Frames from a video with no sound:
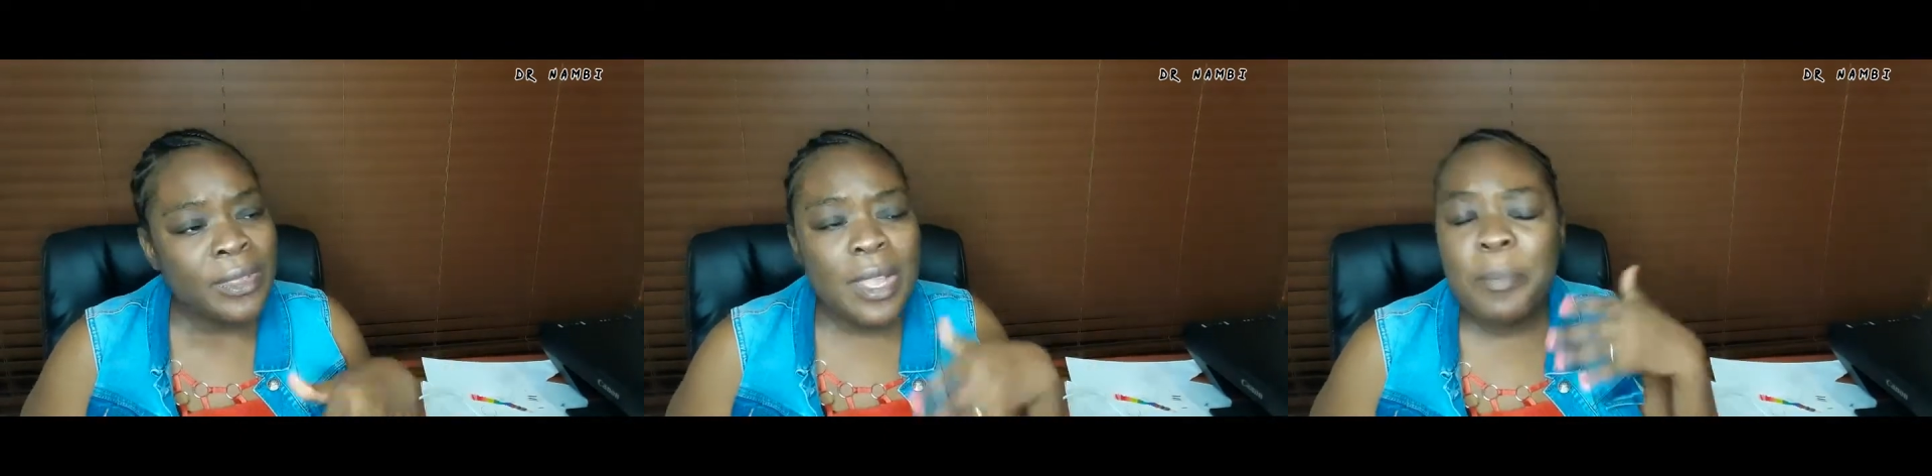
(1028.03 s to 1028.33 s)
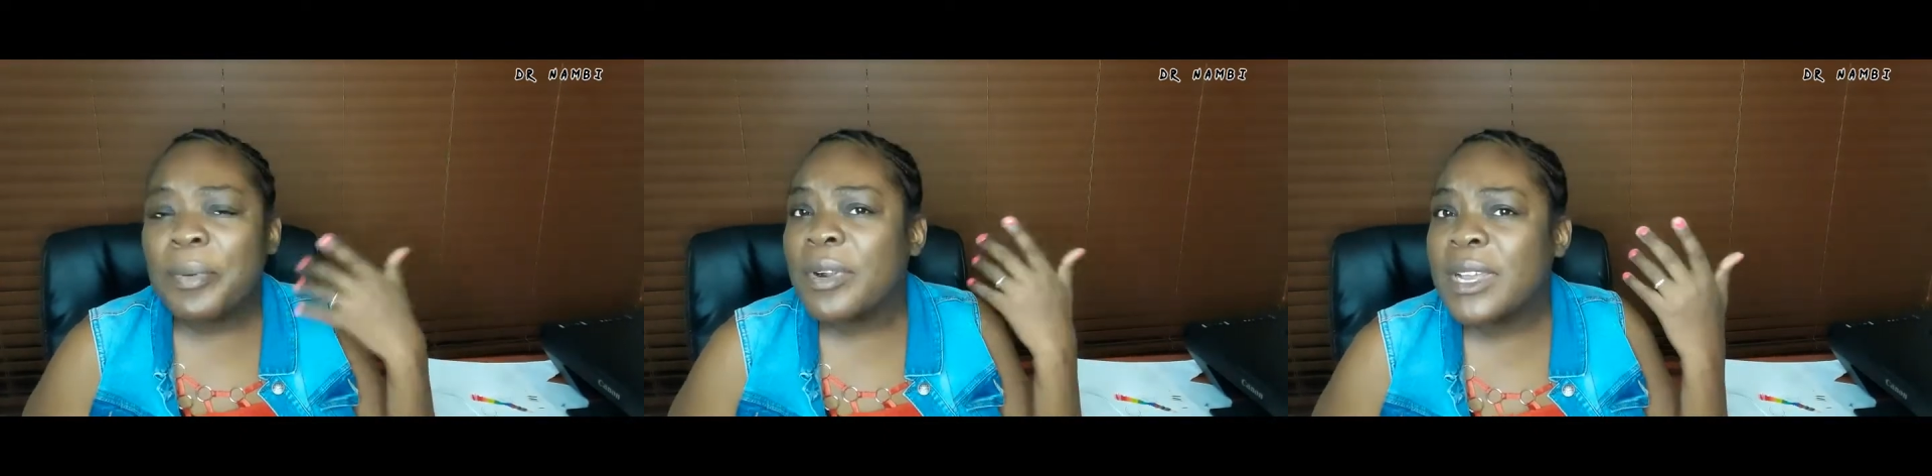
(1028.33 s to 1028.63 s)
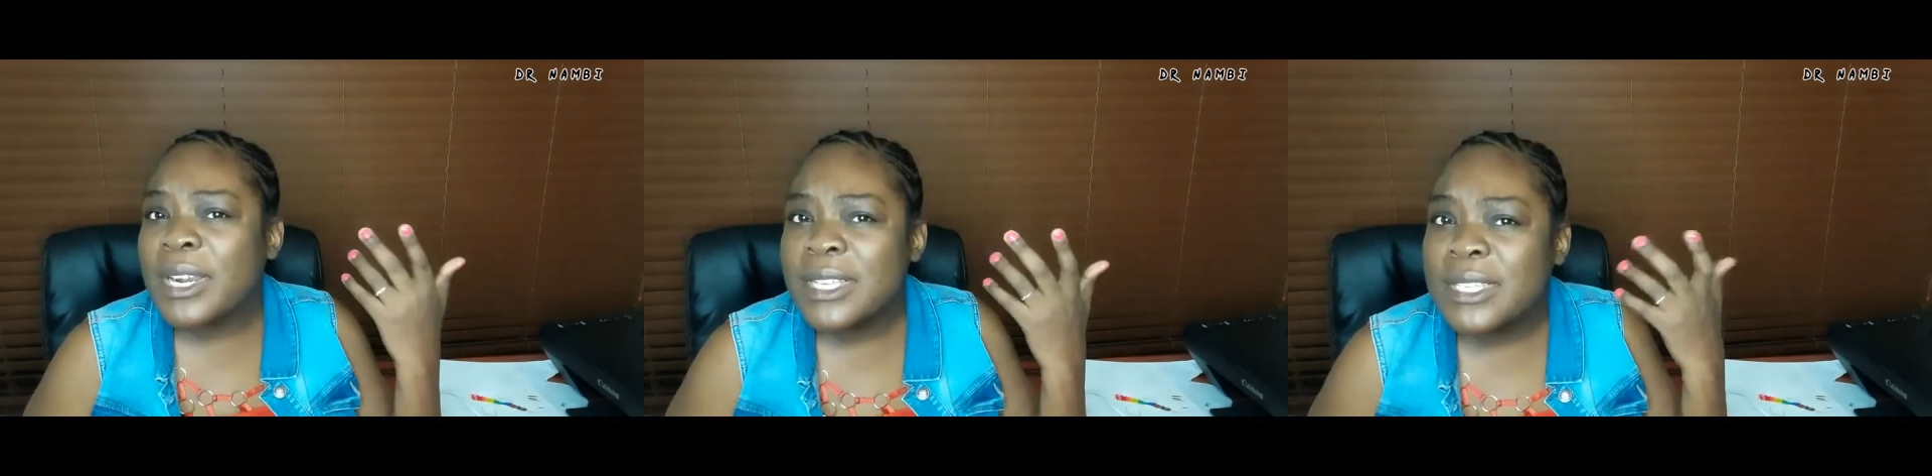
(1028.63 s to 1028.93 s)
the
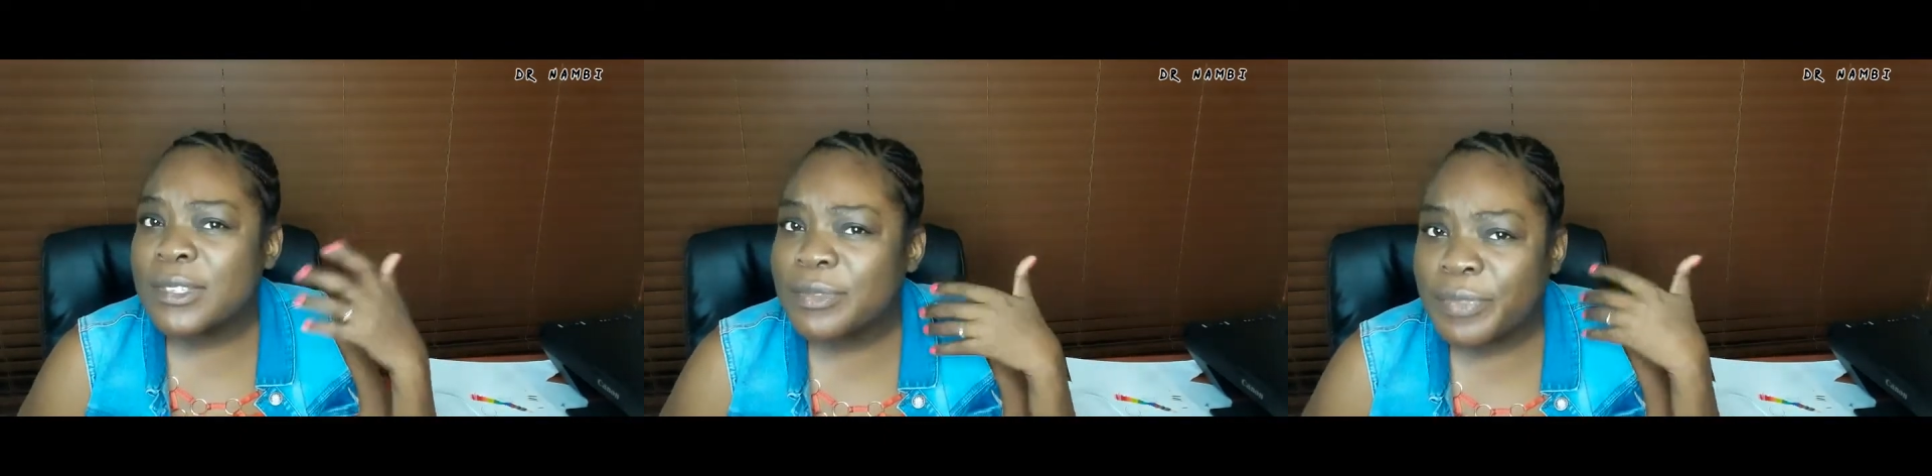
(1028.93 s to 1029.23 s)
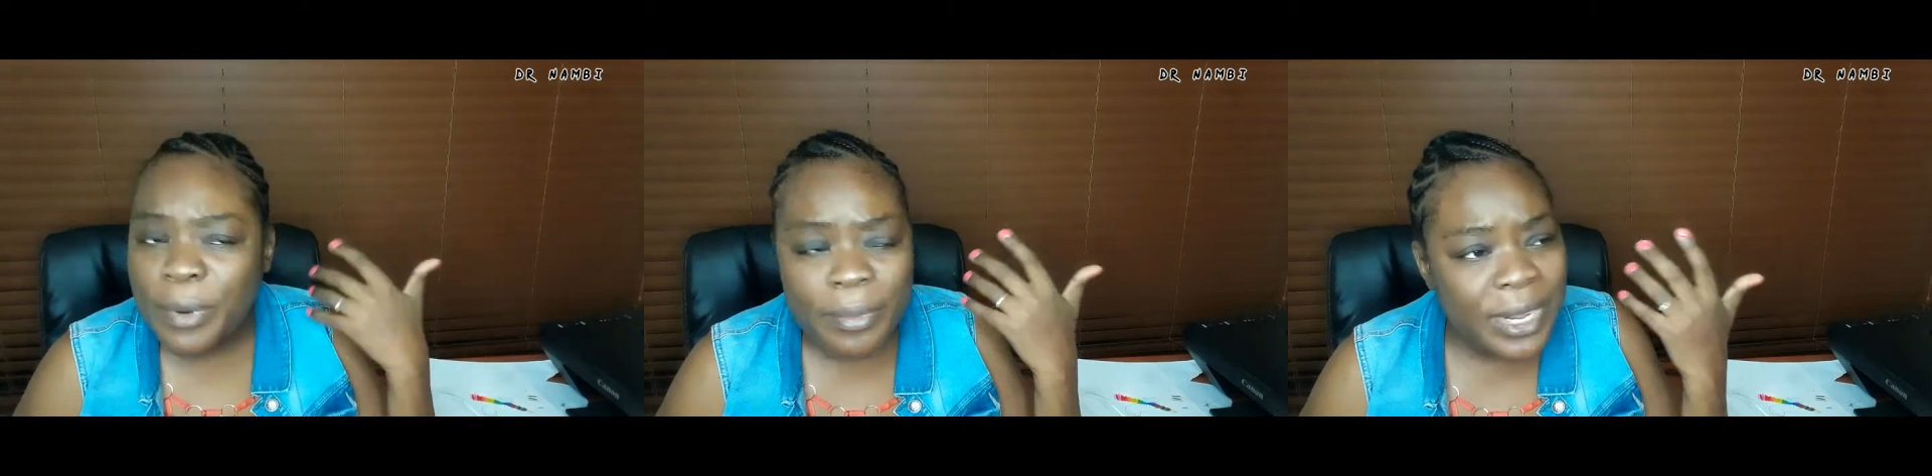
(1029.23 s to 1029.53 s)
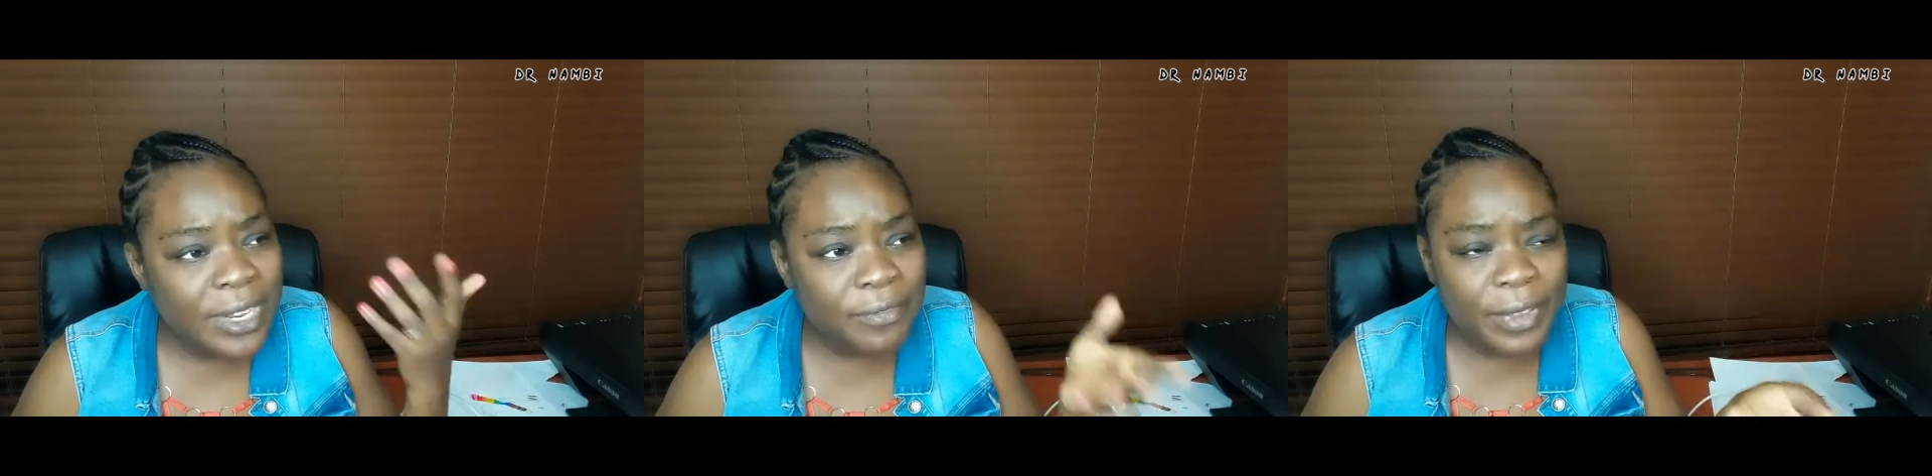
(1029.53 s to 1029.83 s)
progress is
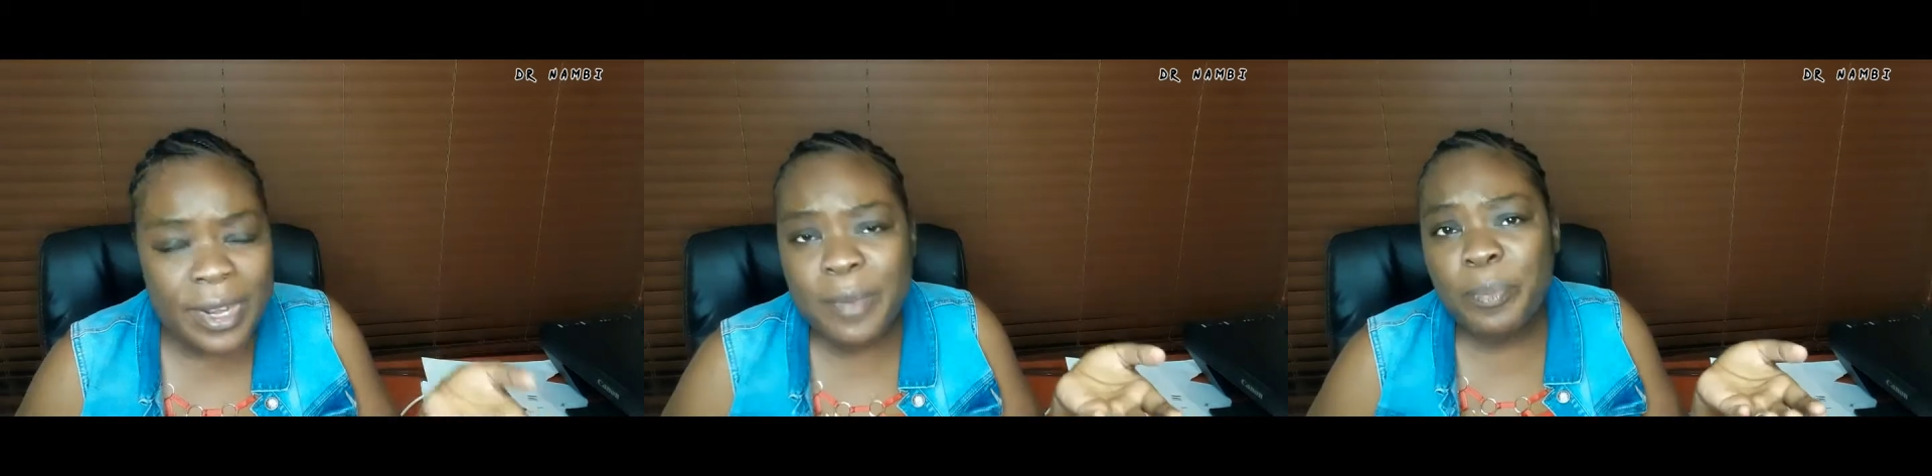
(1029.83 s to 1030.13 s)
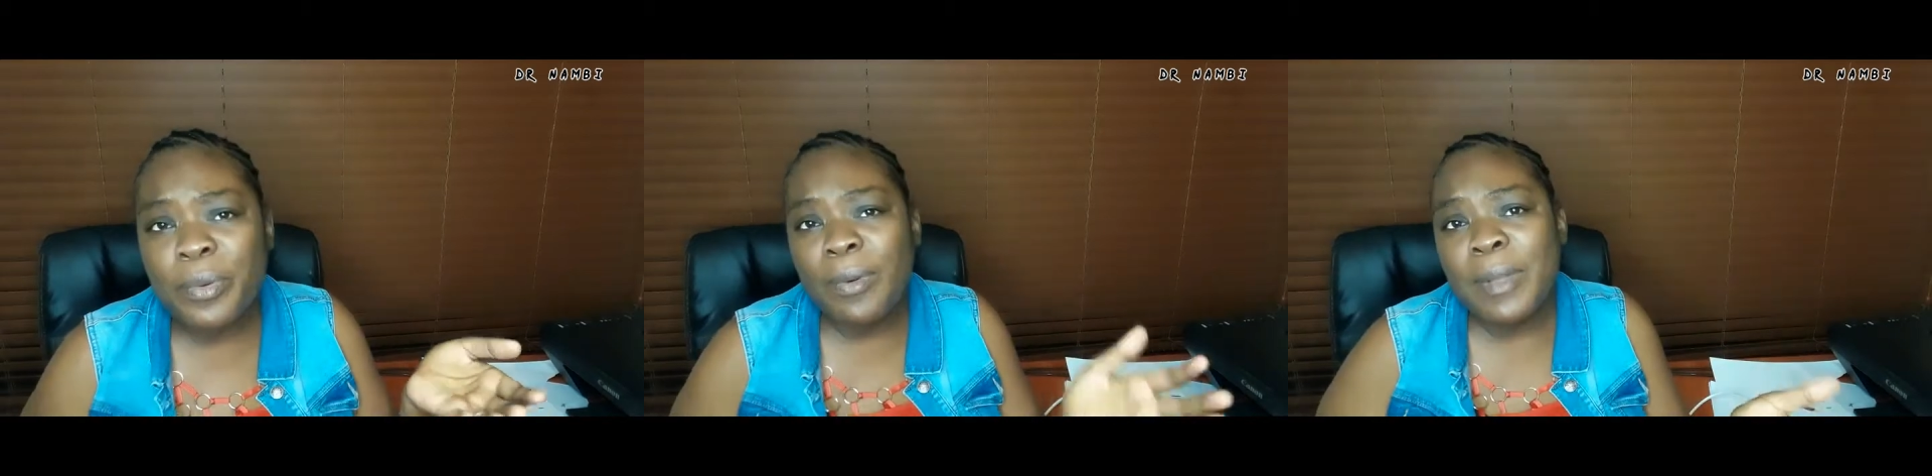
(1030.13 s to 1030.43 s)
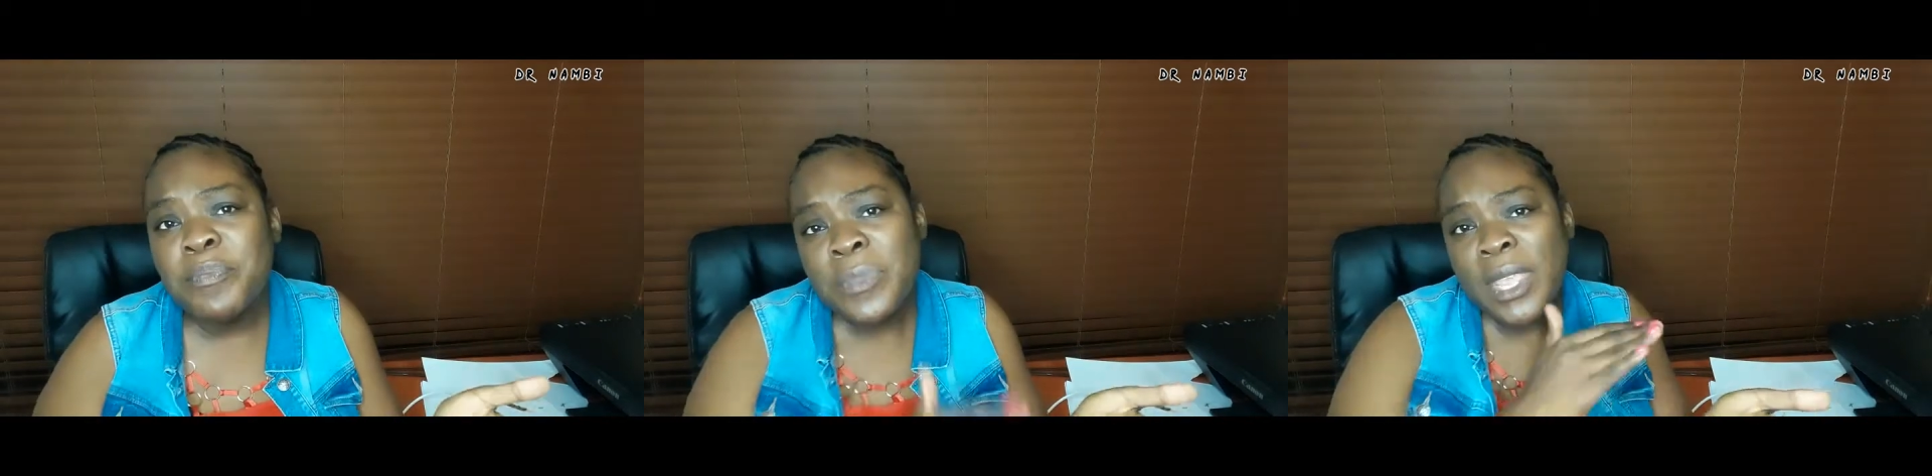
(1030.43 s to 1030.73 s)
already very
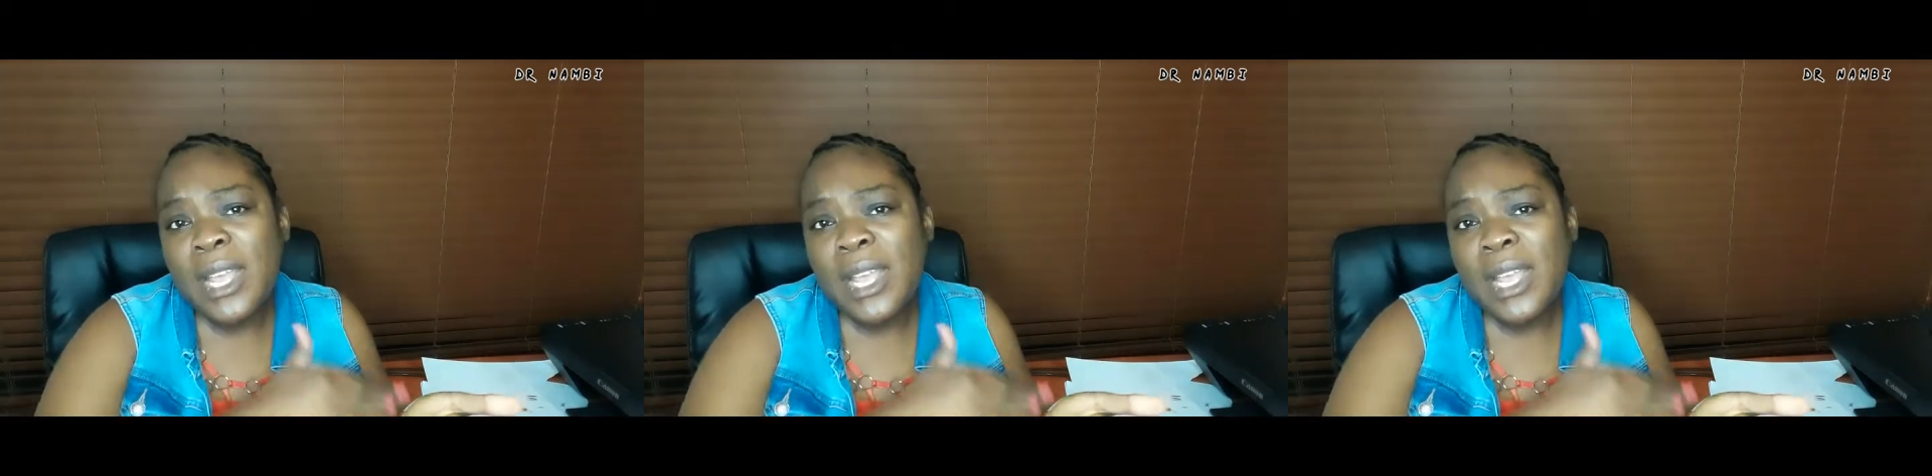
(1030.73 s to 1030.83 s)
poor,